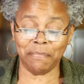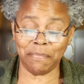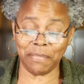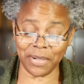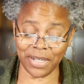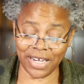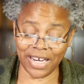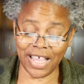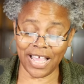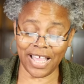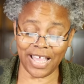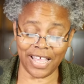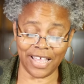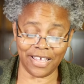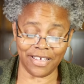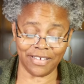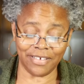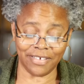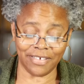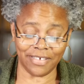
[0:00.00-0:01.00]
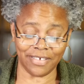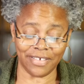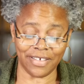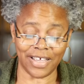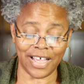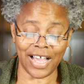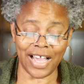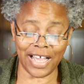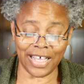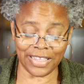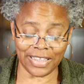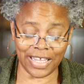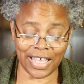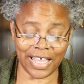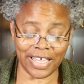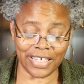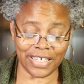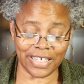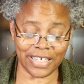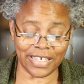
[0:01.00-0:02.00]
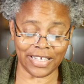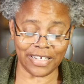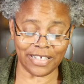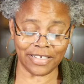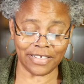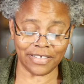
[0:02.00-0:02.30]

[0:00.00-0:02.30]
But hey, I like it.